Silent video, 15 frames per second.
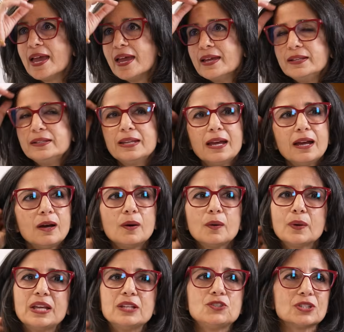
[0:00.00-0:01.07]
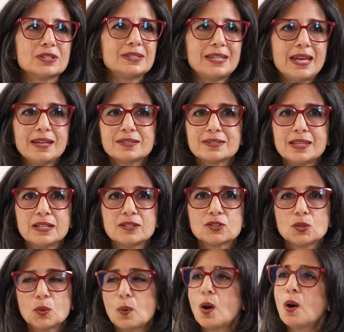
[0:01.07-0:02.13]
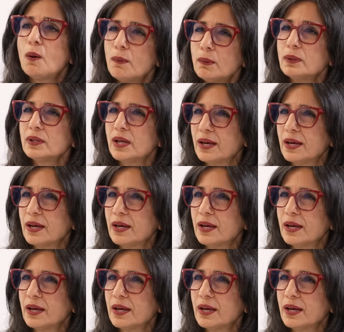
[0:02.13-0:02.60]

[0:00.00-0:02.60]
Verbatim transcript: and now it just takes things to a whole